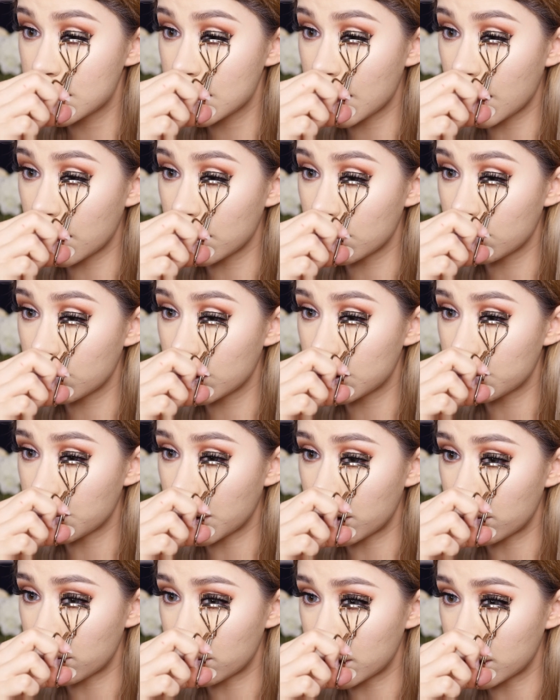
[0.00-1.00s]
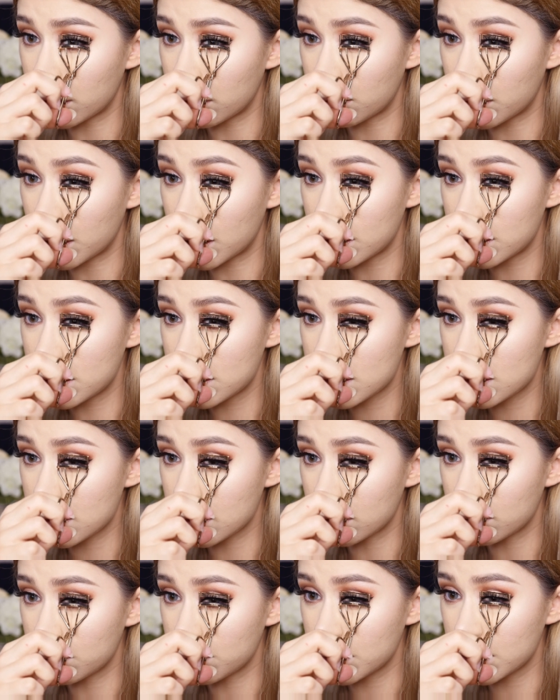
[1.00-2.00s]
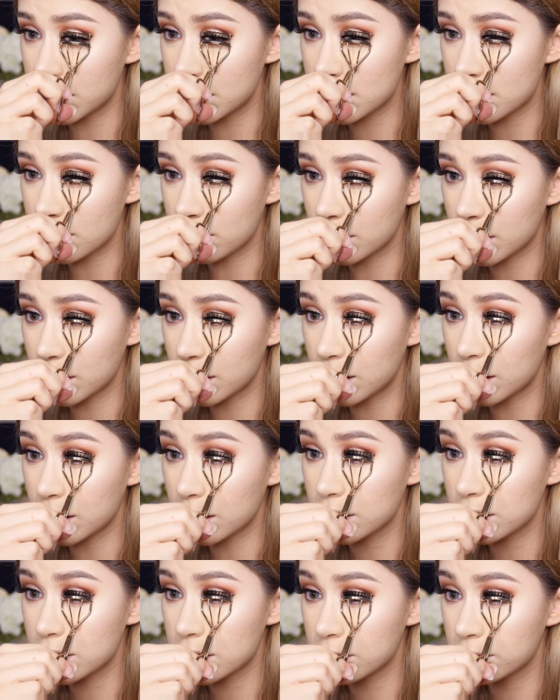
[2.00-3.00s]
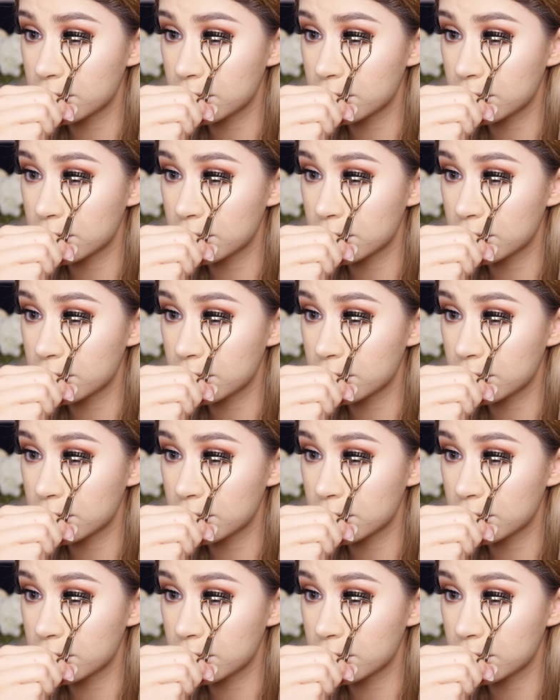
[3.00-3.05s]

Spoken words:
Together with my real ones. Oh, please don't connect.